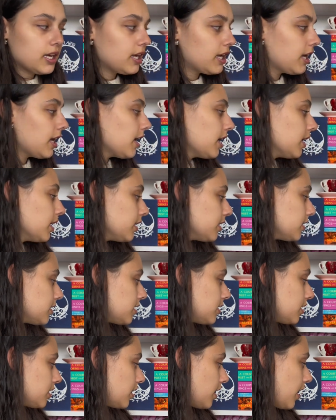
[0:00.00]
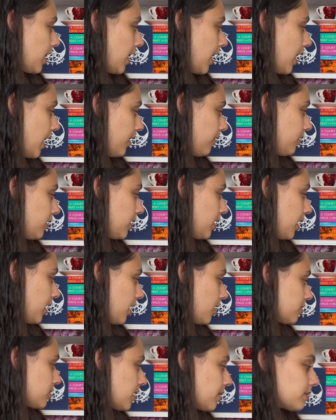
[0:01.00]
And everything
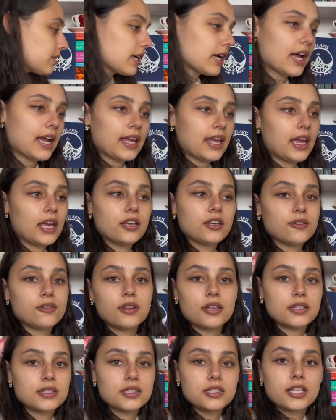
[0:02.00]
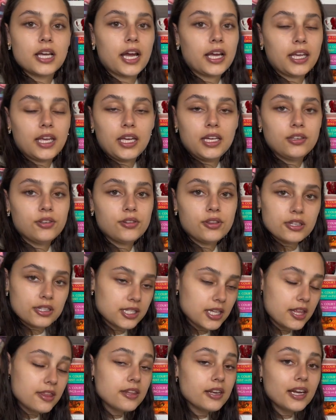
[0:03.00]
else, I was like, I can't do this. I can't do this.
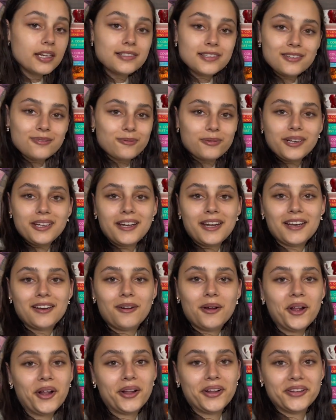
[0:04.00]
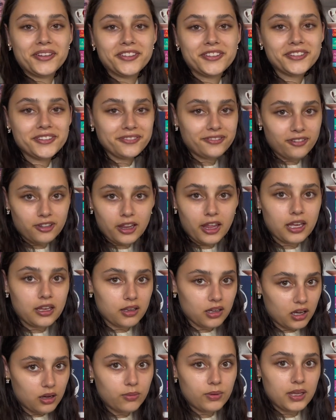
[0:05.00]
And then I didn't read at all for like
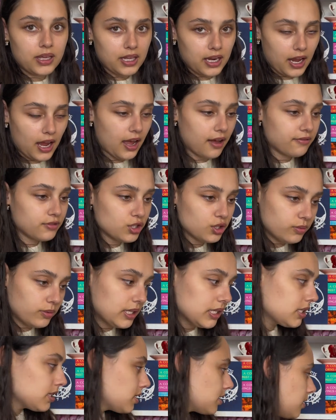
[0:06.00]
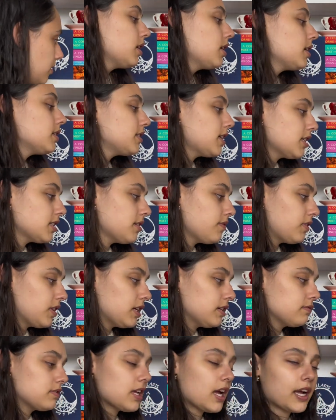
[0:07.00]
a week and a half, 2 weeks. Dance of
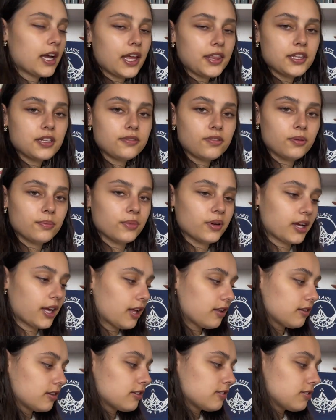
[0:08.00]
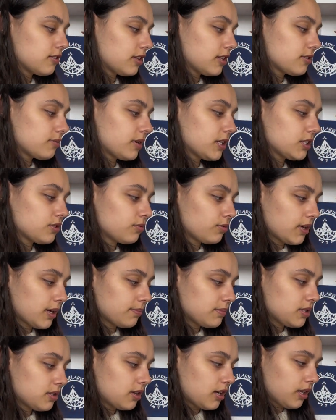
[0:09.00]
Thieves, I got this from Book Outlet, so that's why it's
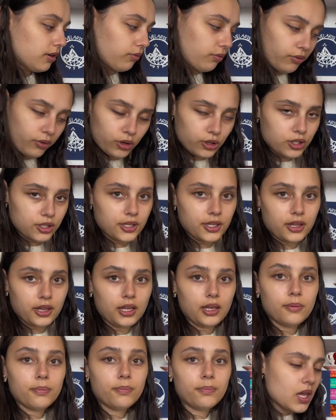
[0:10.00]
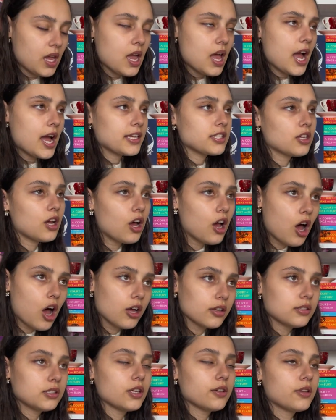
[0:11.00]
ripped, unfortunately. I saw
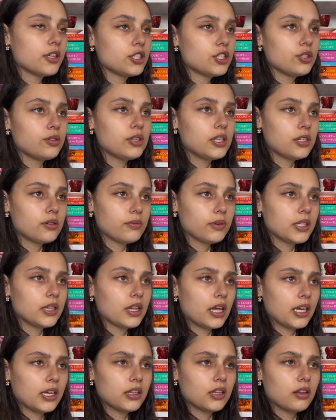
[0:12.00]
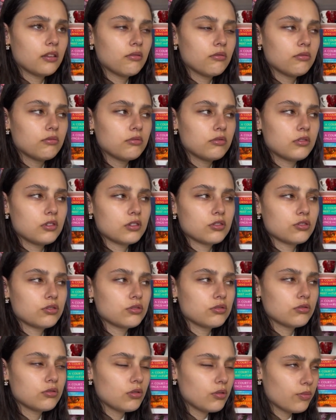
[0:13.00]
also that you need to read like
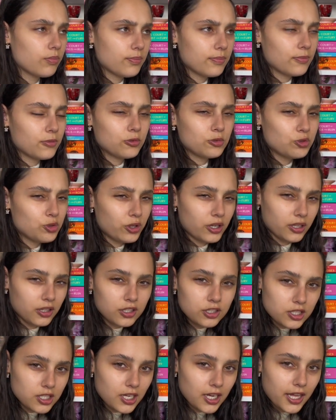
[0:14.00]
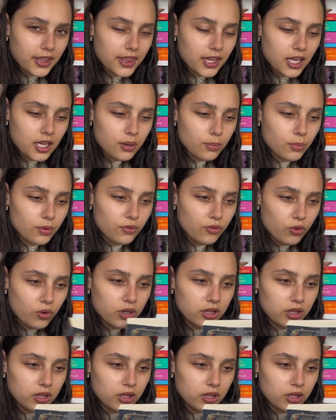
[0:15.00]
this trilogy, I think, before